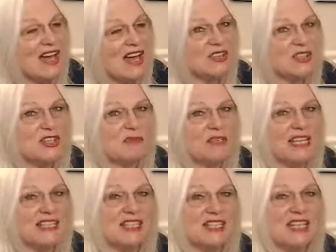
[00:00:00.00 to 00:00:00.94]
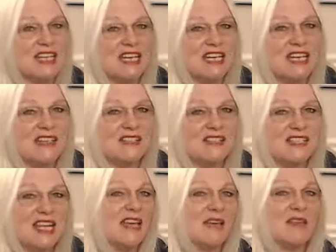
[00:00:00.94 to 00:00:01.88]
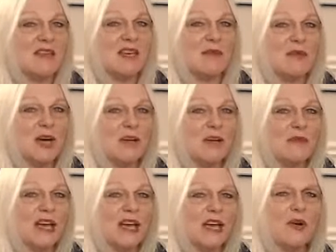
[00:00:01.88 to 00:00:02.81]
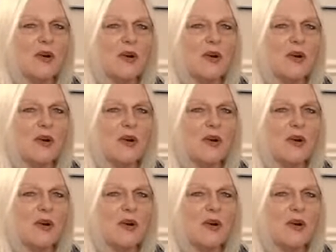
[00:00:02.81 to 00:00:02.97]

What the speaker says: your blessings, name them one by one.